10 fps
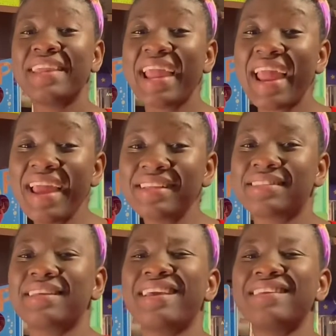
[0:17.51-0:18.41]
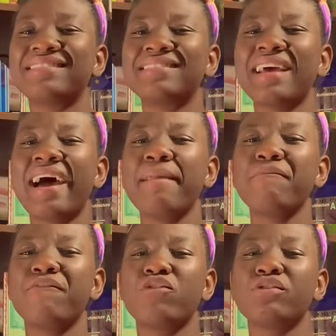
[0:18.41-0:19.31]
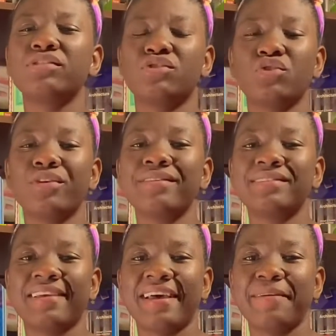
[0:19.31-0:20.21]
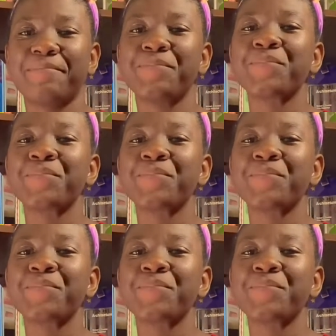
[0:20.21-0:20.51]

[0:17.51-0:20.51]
Yes, it's time for story time.